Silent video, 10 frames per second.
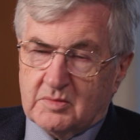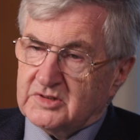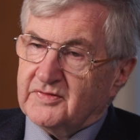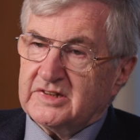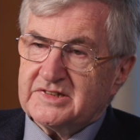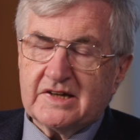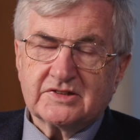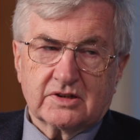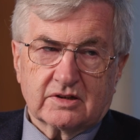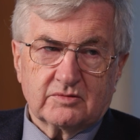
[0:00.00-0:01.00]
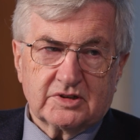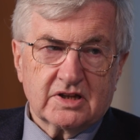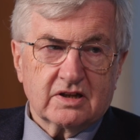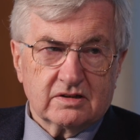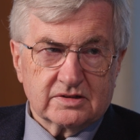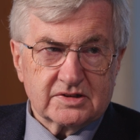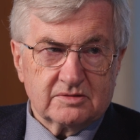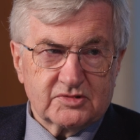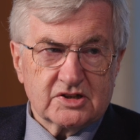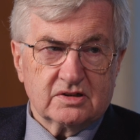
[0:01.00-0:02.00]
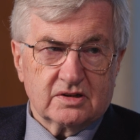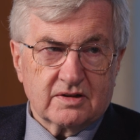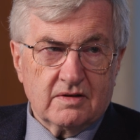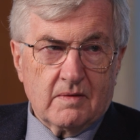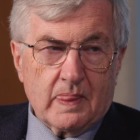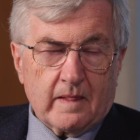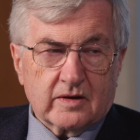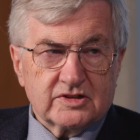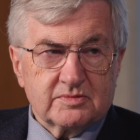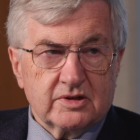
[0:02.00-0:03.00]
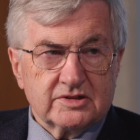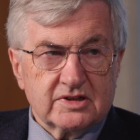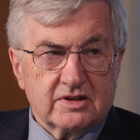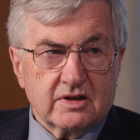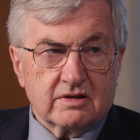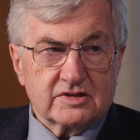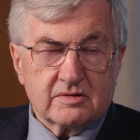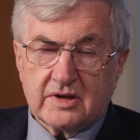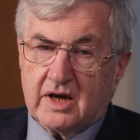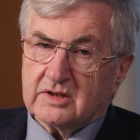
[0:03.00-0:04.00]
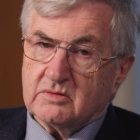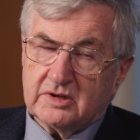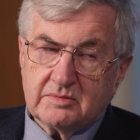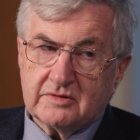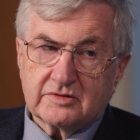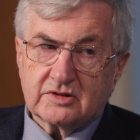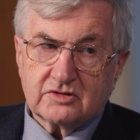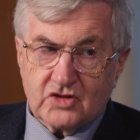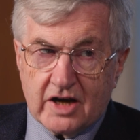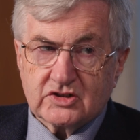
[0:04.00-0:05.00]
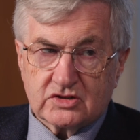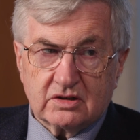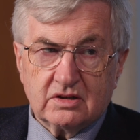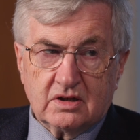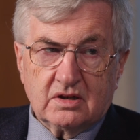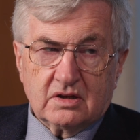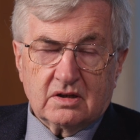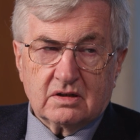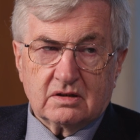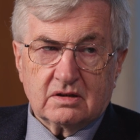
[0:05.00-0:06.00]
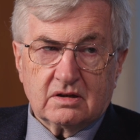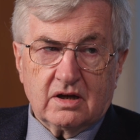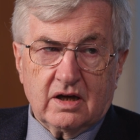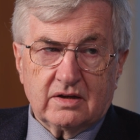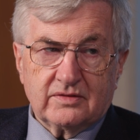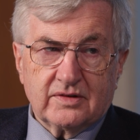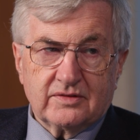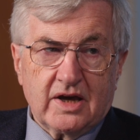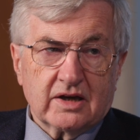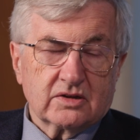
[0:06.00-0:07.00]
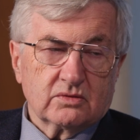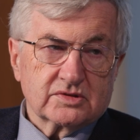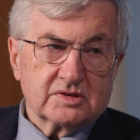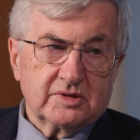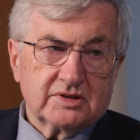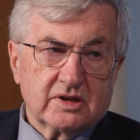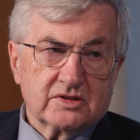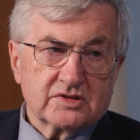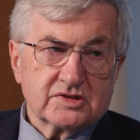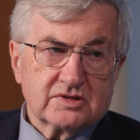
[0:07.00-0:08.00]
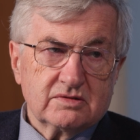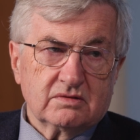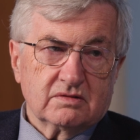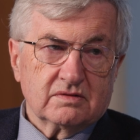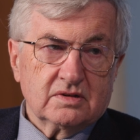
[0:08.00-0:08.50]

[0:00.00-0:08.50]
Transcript: The most fantastic and ridiculous, absurd conspiracy theories that they had quite a bit of traction, and that can also be dangerous too.